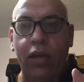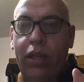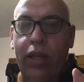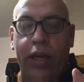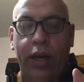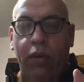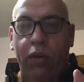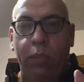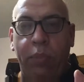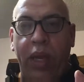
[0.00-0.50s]

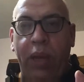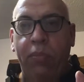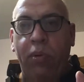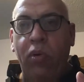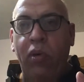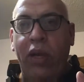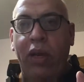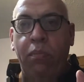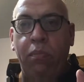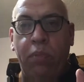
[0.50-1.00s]
There were
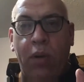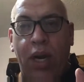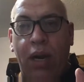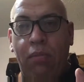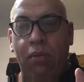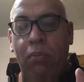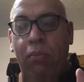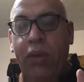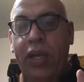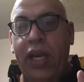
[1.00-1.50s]
people
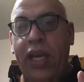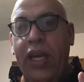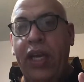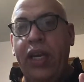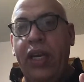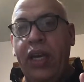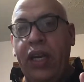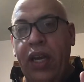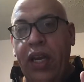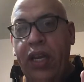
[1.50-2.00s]
probably
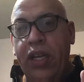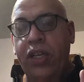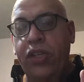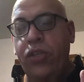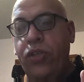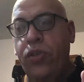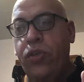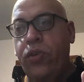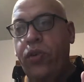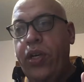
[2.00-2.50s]
getting
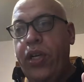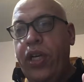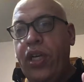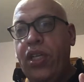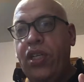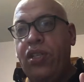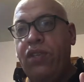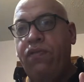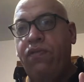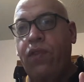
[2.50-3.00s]

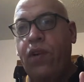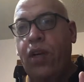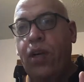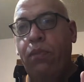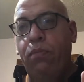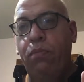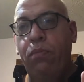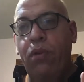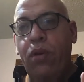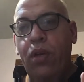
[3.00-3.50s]
injuries
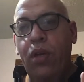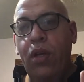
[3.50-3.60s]
from